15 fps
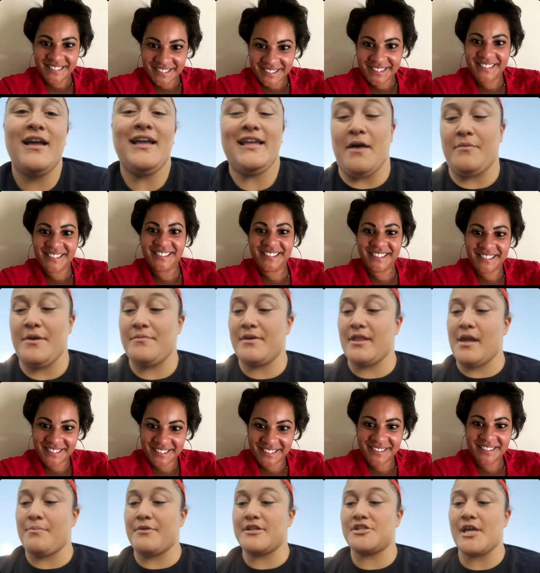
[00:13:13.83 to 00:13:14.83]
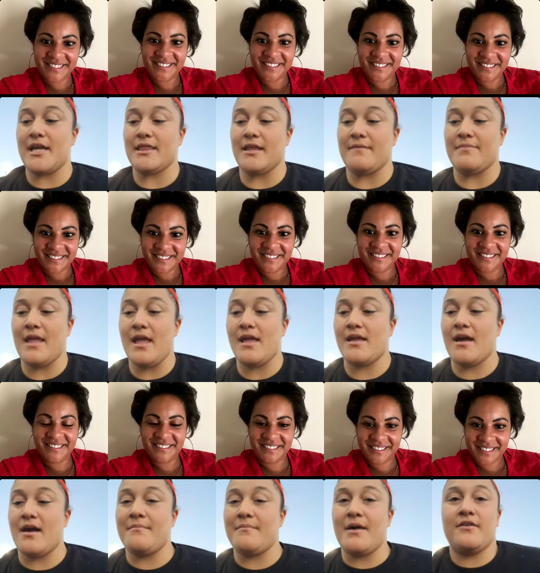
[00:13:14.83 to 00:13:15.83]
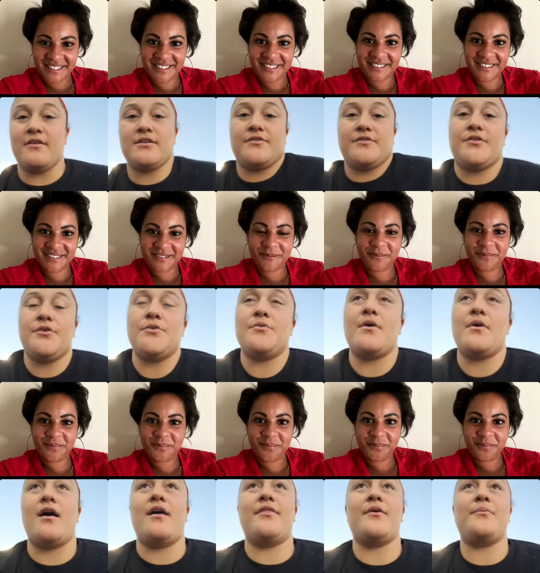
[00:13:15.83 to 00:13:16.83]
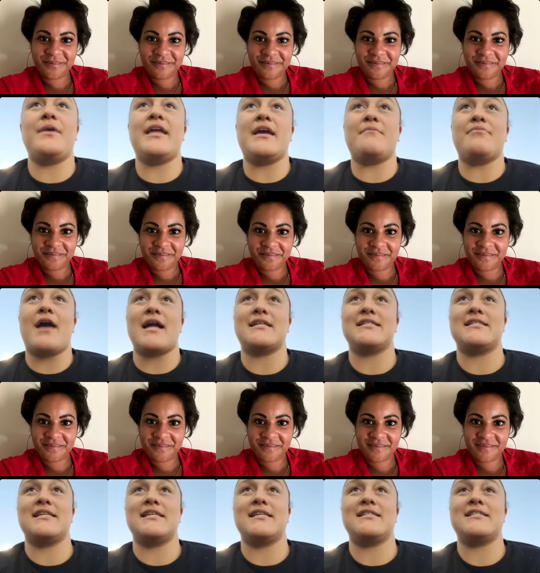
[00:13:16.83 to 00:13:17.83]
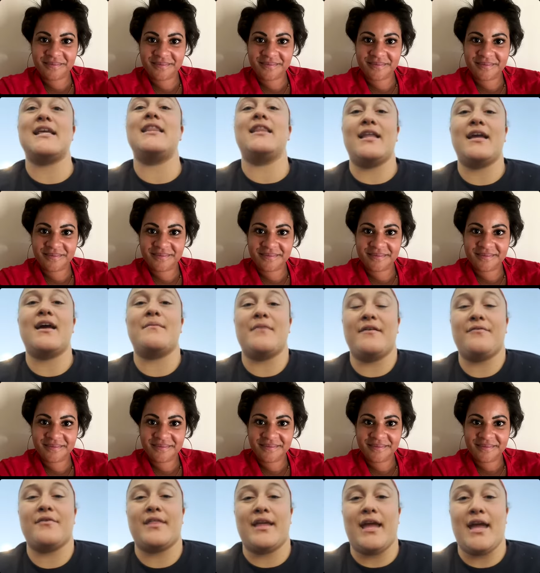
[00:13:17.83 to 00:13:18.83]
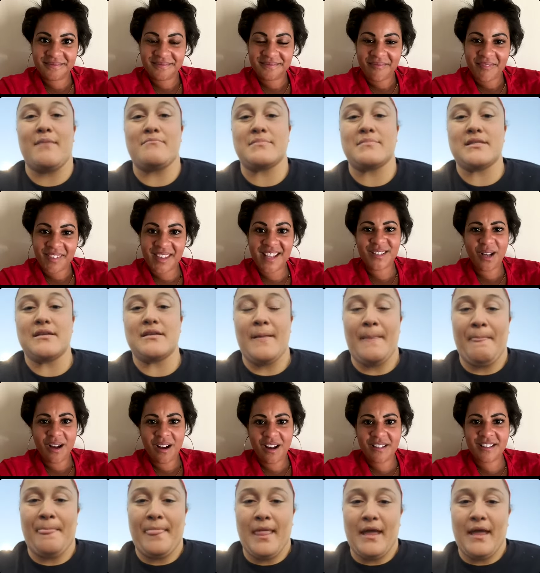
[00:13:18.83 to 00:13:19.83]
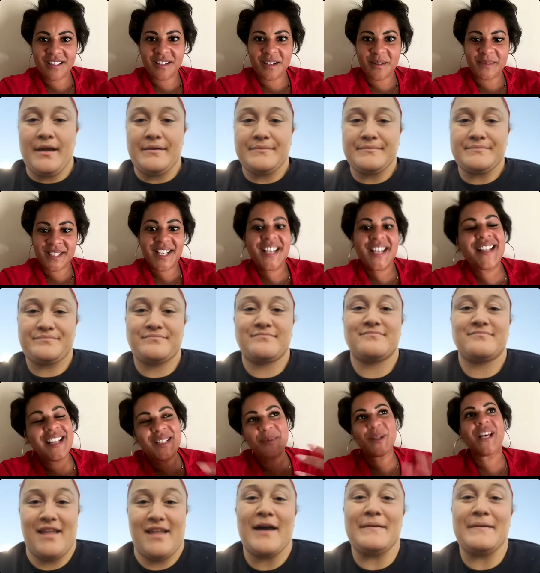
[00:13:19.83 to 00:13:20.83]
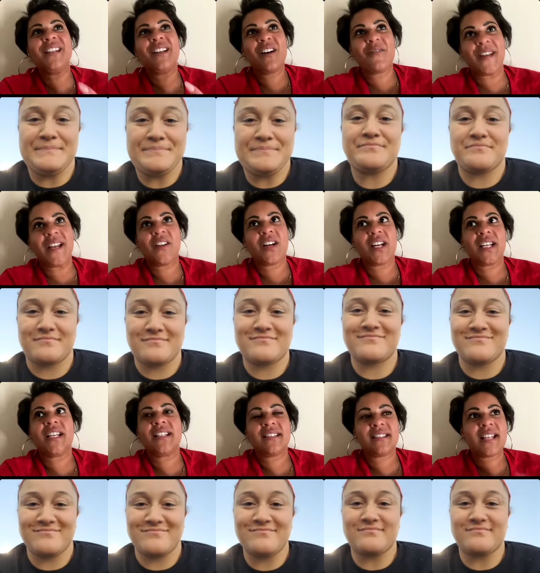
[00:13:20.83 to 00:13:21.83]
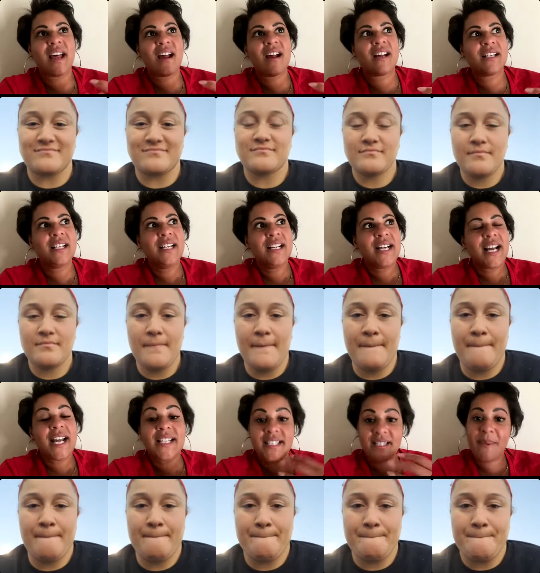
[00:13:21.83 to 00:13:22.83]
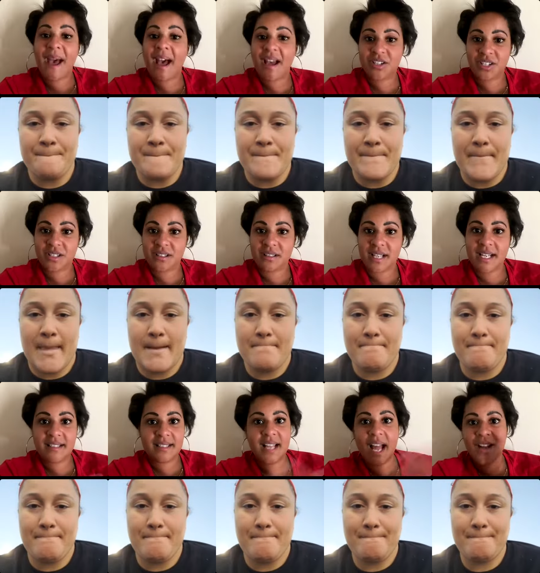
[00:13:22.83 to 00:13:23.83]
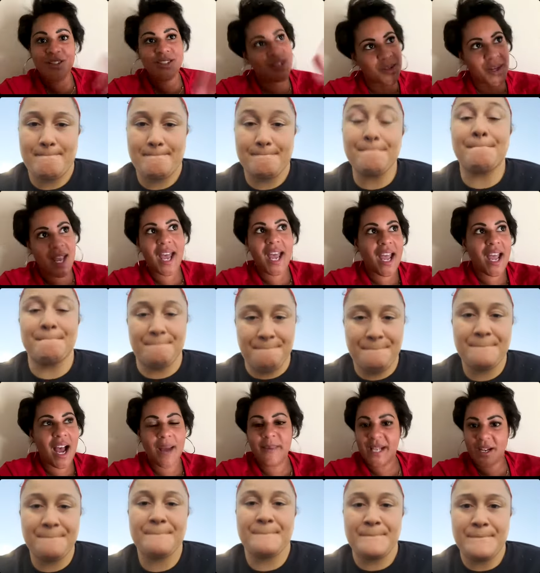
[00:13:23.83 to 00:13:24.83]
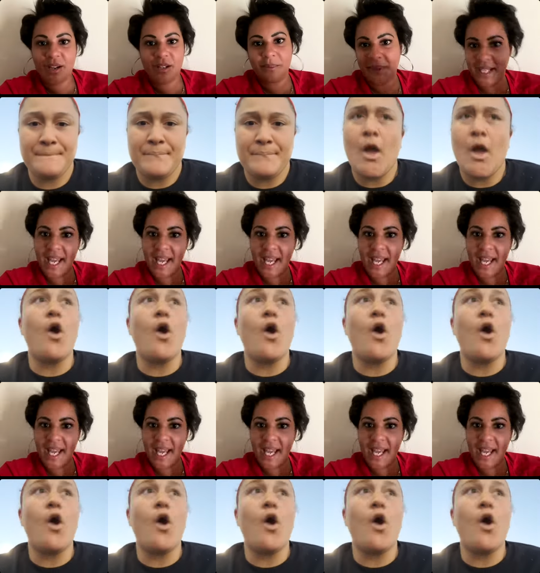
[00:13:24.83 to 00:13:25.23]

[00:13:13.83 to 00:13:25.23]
Speaker 1: yeah, we really appreciate them. They come out to uh, the weekend practices and then they come out for the games.
Speaker 2: That's awesome. See, and that's yeah. what I love hearing. It's that it's the passion. It's not just mm-hmm. okay. Mm-hmm. I'm here to
Speaker 1: play.